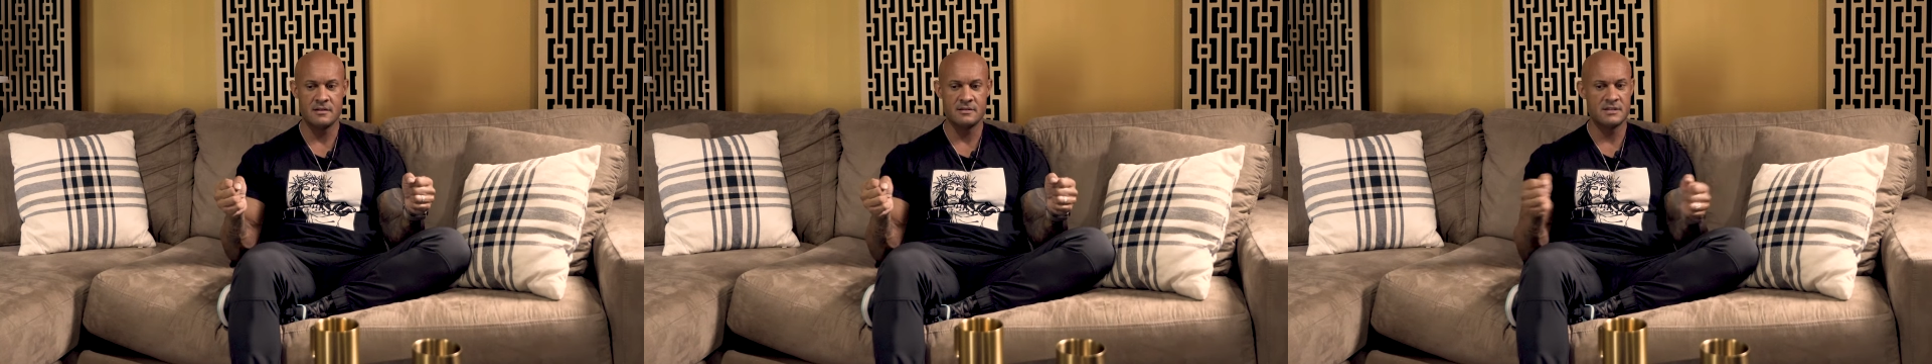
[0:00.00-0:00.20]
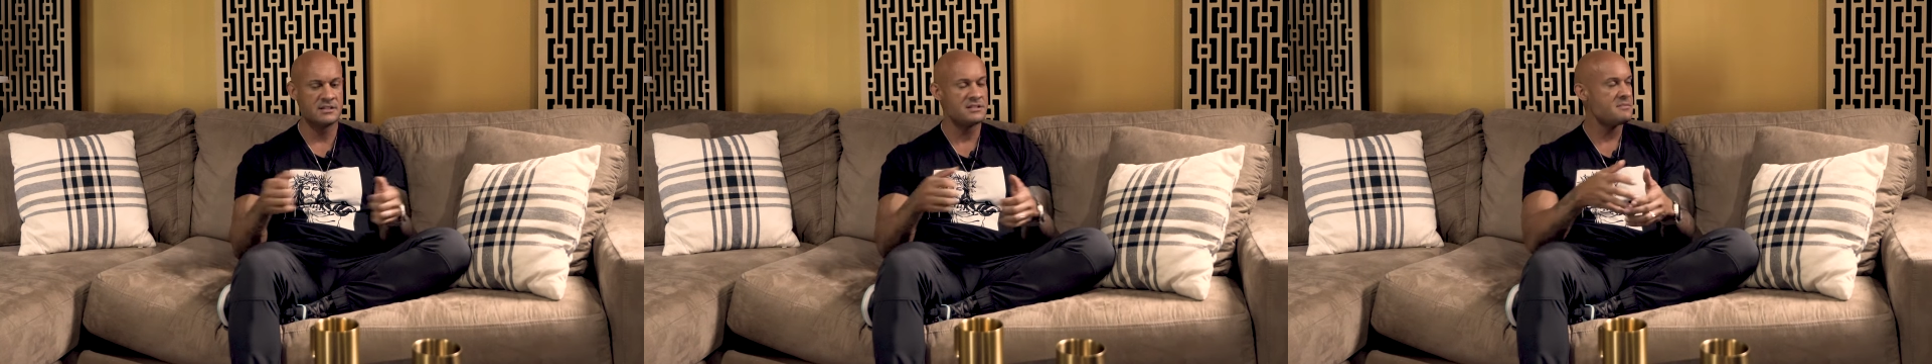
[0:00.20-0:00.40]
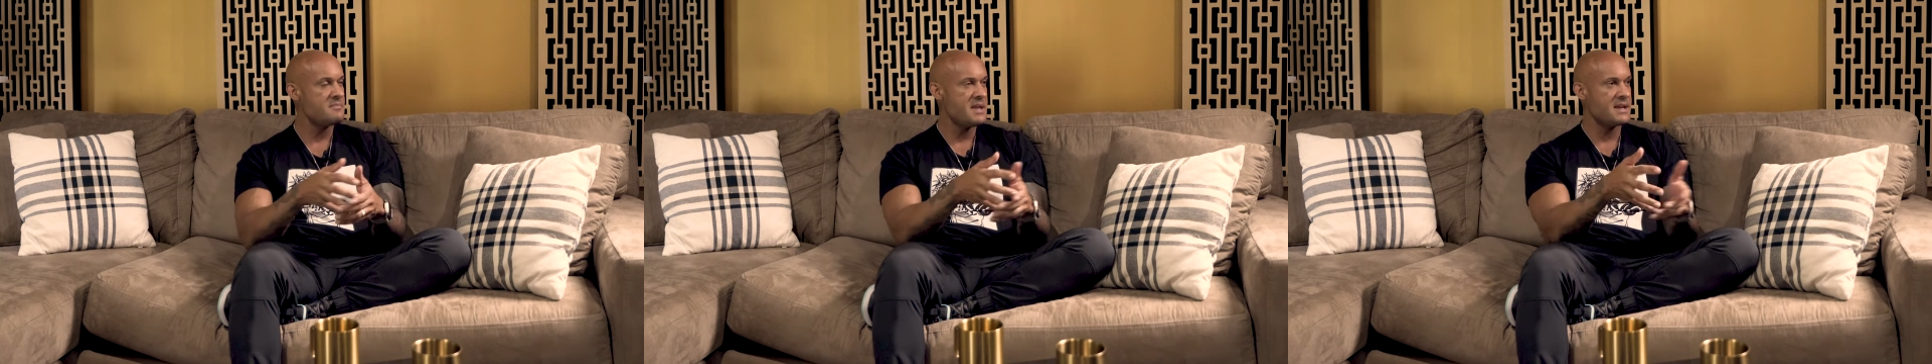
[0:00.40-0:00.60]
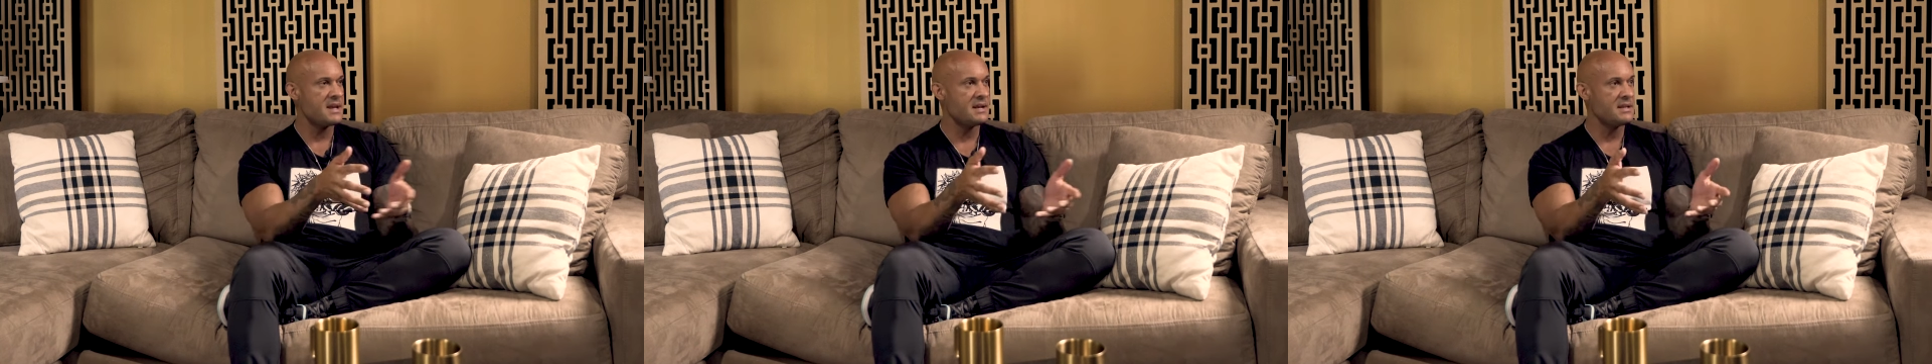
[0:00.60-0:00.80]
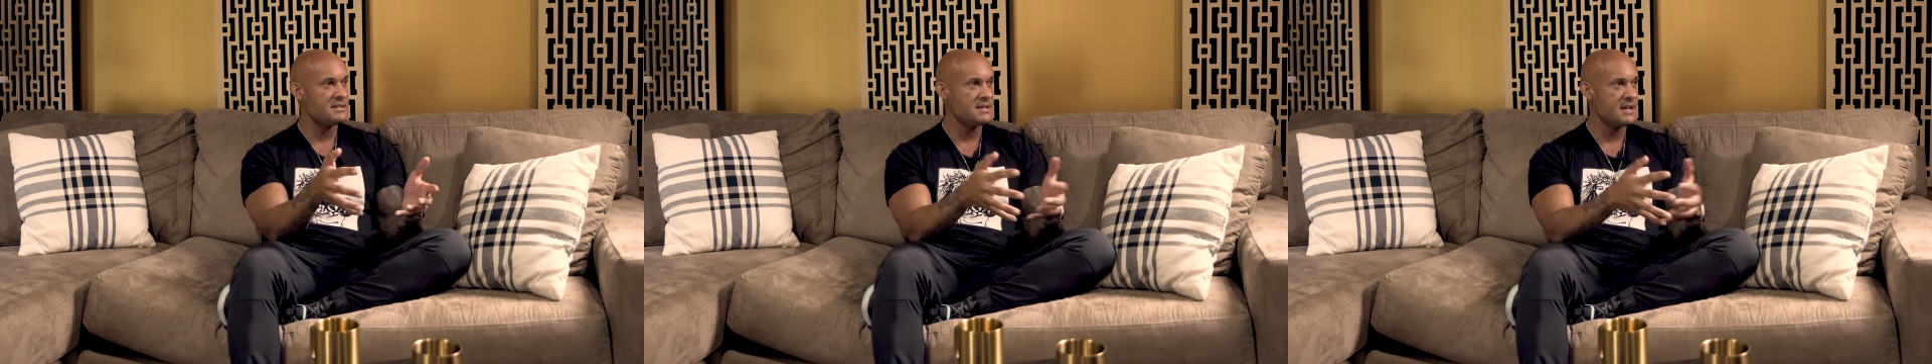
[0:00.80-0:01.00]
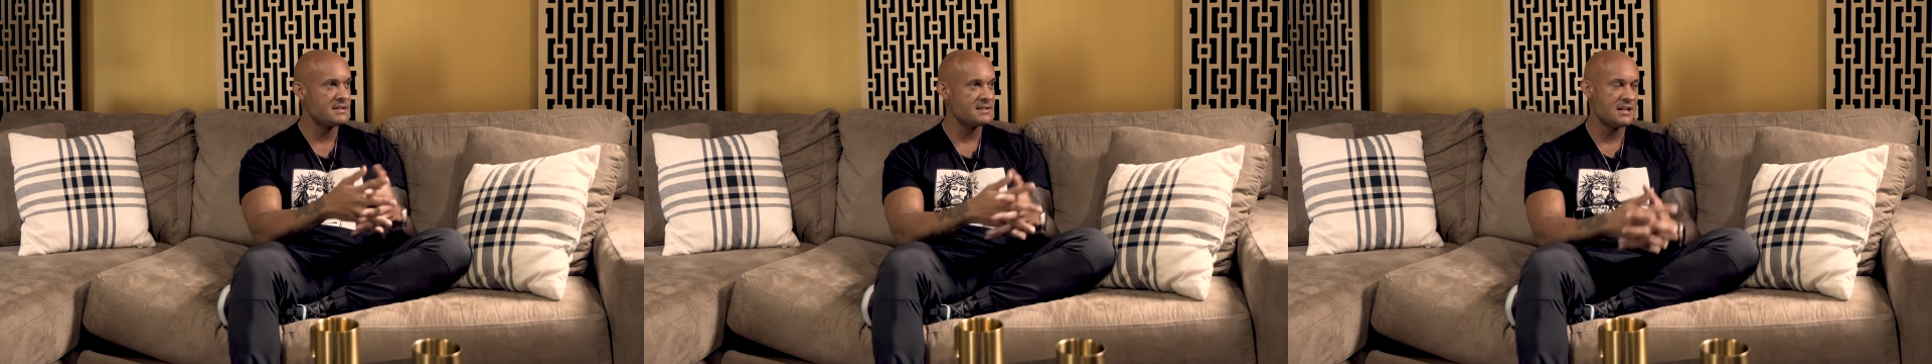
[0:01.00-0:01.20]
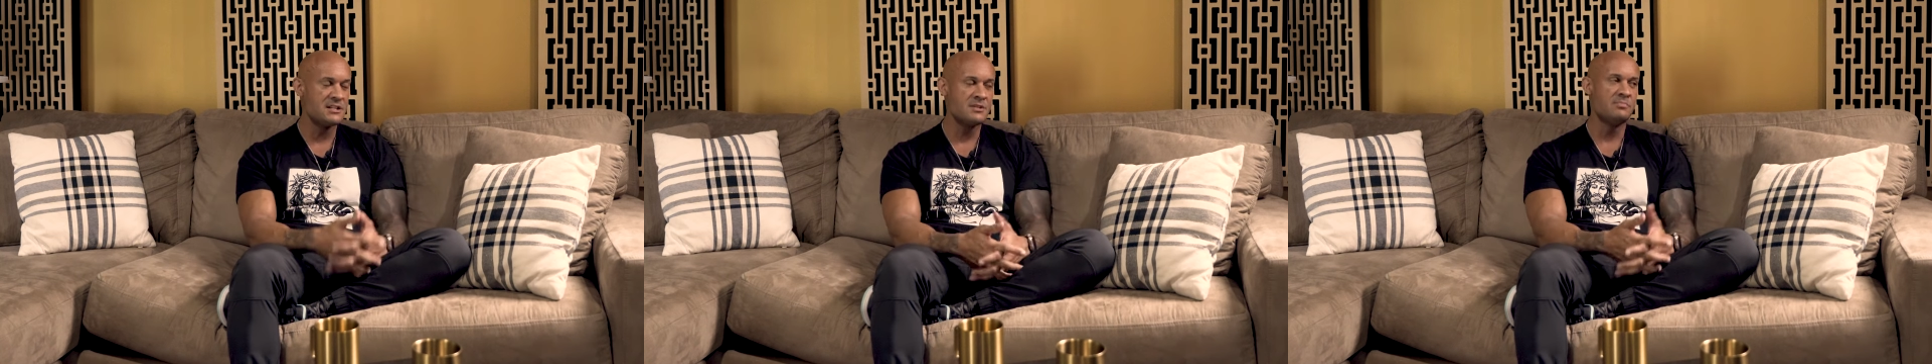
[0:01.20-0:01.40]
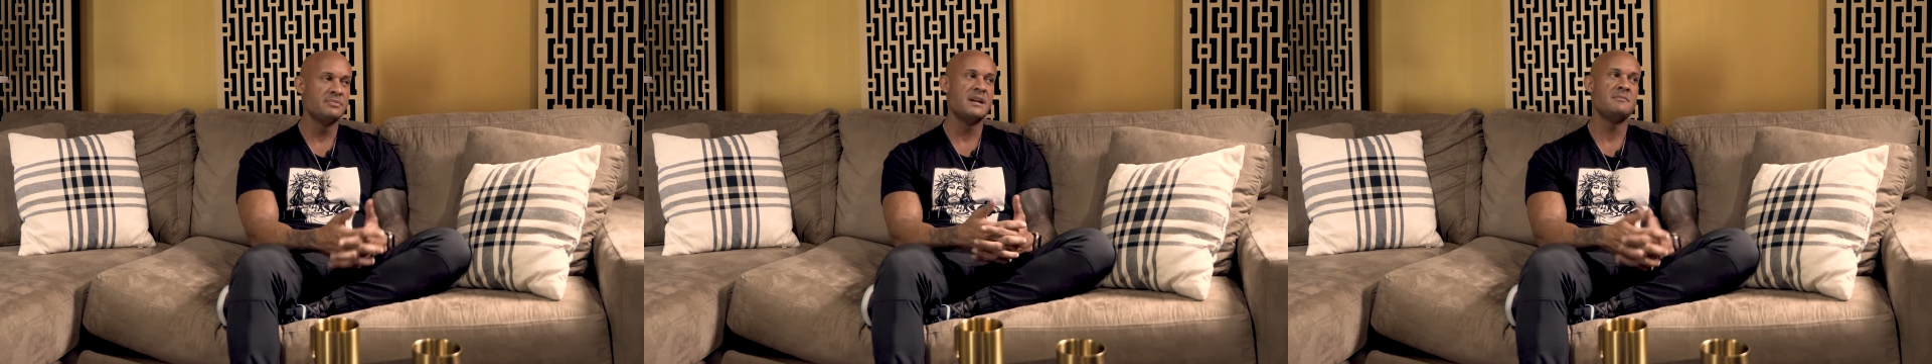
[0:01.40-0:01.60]
doesn't make any sense. I
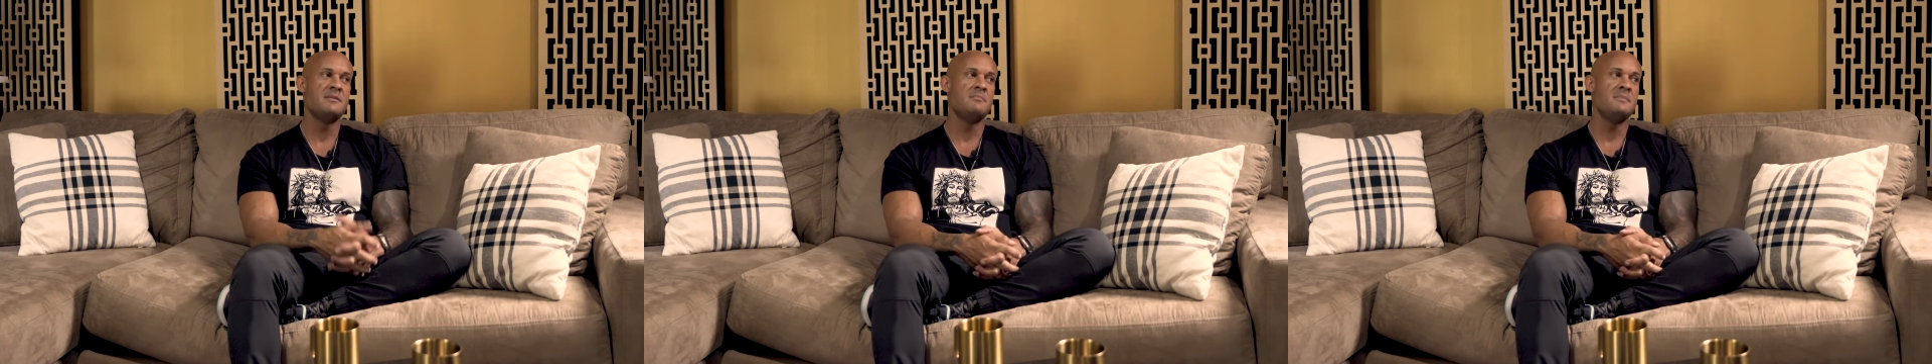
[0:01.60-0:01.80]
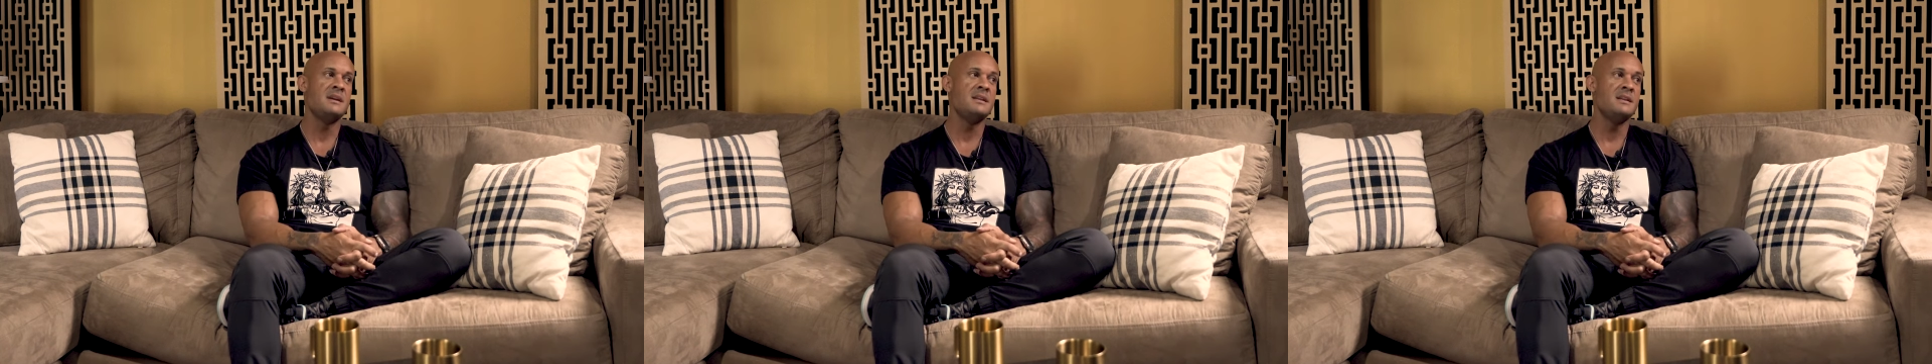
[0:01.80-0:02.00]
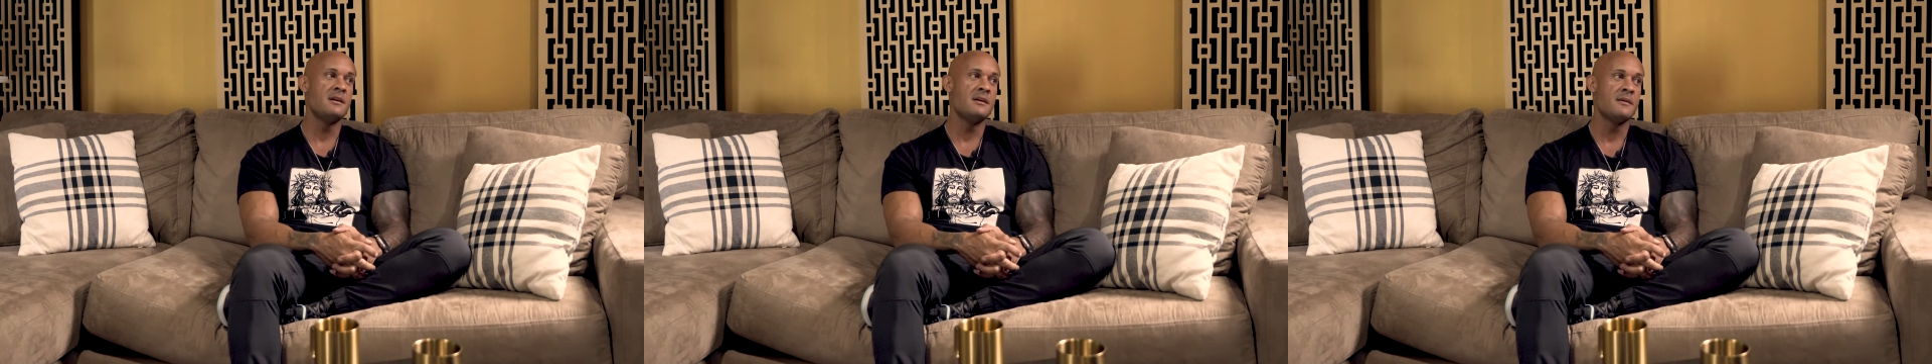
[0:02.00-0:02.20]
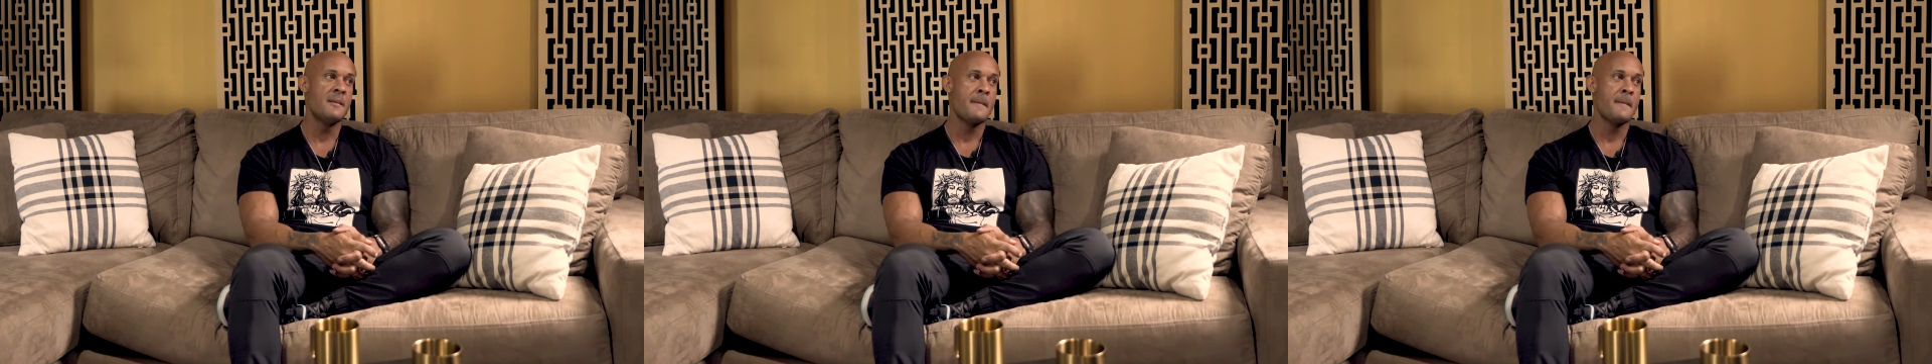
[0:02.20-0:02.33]
just blame the media.